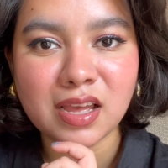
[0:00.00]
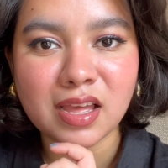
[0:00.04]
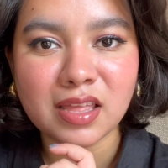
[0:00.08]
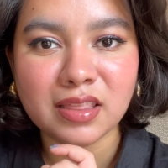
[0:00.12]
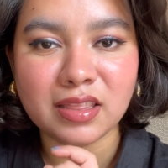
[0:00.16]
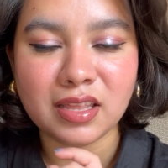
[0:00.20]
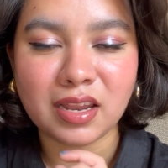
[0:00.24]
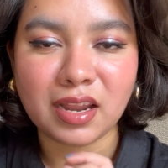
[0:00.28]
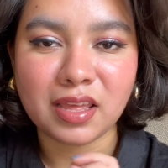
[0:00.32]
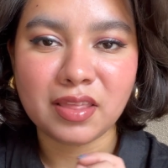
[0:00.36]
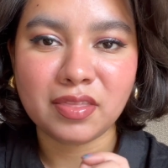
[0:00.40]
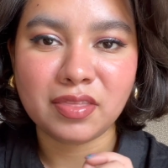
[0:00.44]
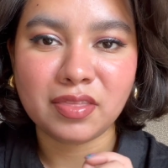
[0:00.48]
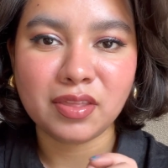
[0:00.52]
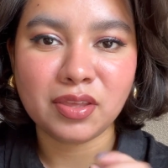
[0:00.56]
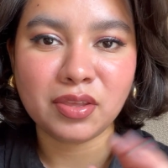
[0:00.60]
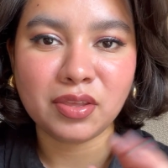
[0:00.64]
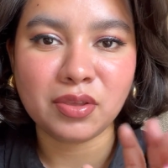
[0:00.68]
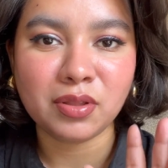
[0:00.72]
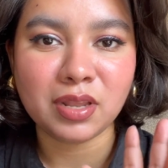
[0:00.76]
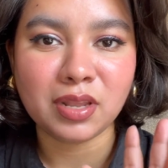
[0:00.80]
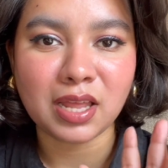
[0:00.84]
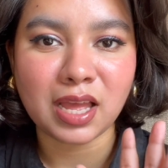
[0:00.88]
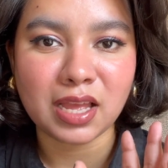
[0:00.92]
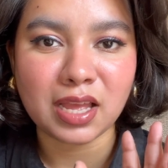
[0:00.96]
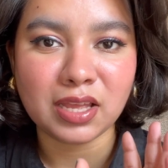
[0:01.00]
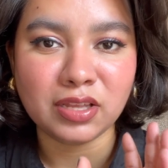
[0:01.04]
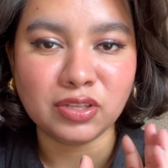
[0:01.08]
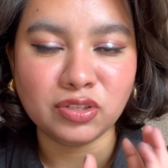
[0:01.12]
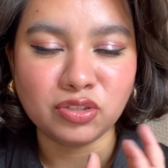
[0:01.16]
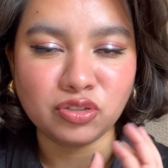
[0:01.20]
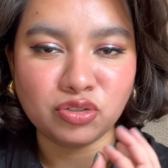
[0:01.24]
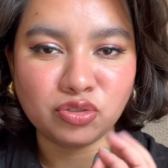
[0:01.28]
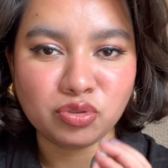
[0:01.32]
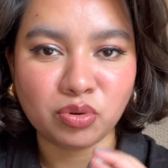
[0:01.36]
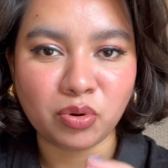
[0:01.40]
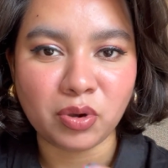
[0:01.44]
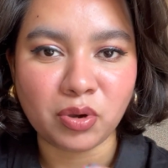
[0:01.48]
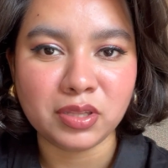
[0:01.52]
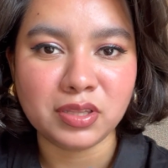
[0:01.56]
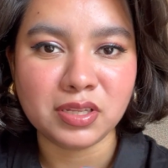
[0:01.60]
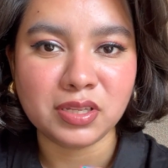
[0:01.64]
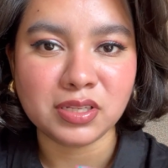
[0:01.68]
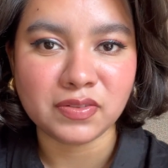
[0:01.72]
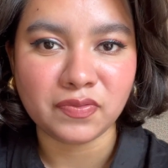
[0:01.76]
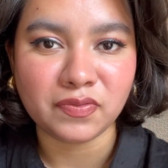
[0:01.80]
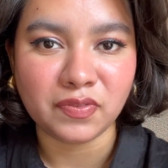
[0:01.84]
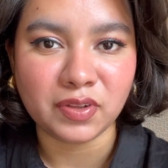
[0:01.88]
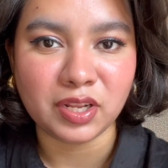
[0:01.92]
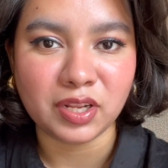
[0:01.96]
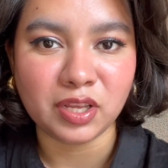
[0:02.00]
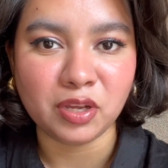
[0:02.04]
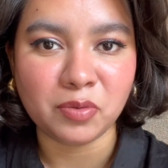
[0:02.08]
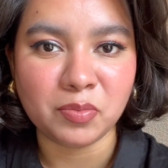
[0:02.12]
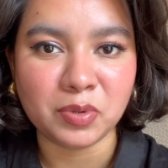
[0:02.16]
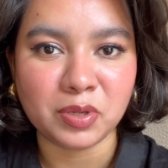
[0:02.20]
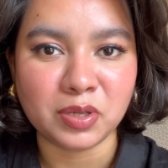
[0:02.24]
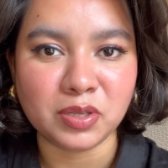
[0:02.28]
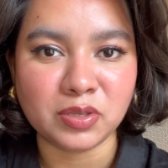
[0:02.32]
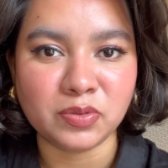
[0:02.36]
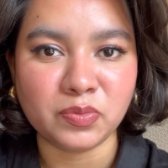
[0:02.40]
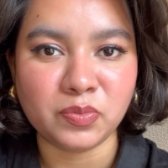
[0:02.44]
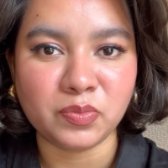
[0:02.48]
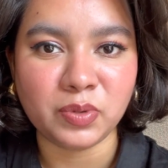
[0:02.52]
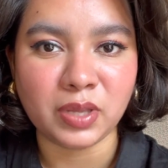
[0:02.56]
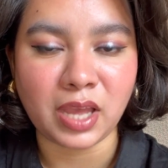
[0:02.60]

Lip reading: then I think you'll enjoy this video because